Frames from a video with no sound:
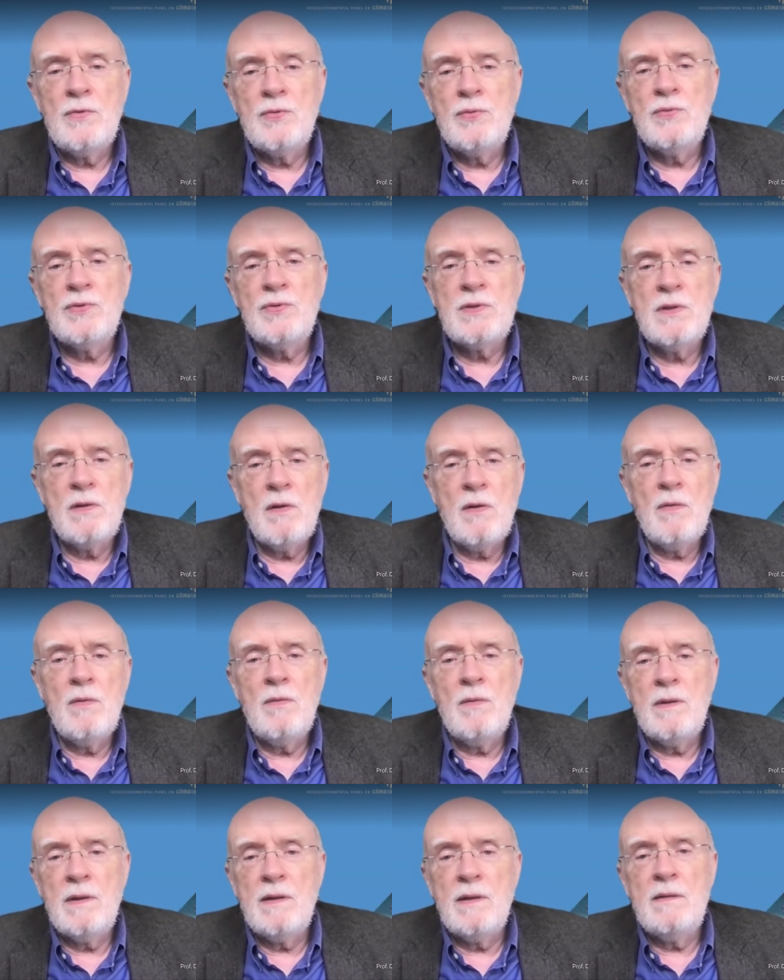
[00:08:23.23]
too
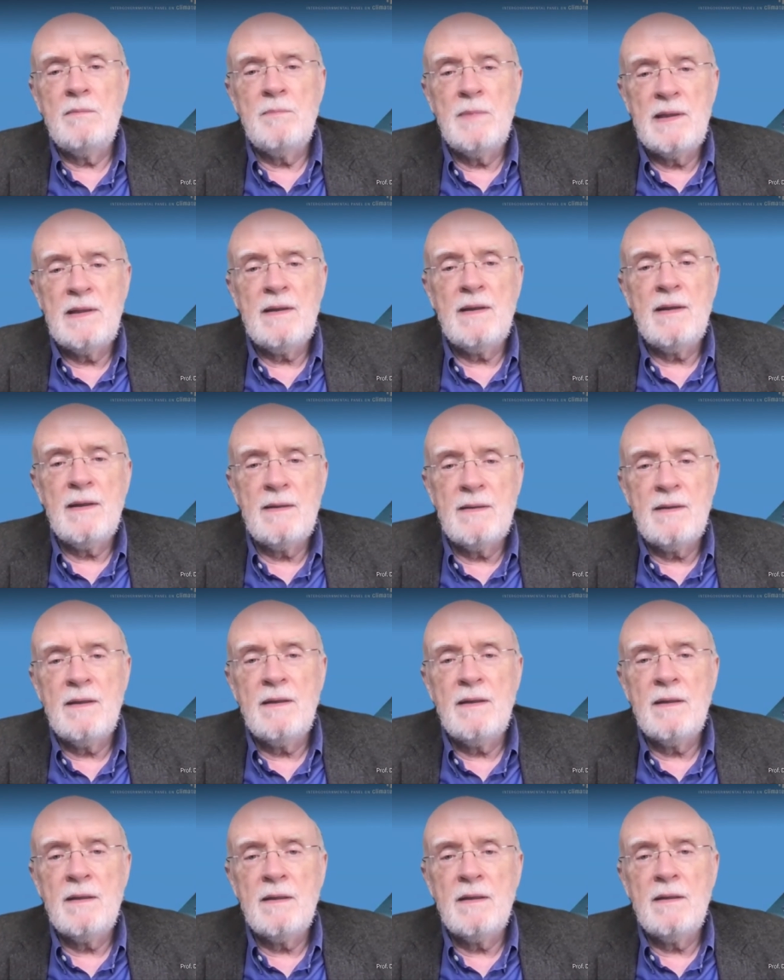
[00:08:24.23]
slow in mitigating,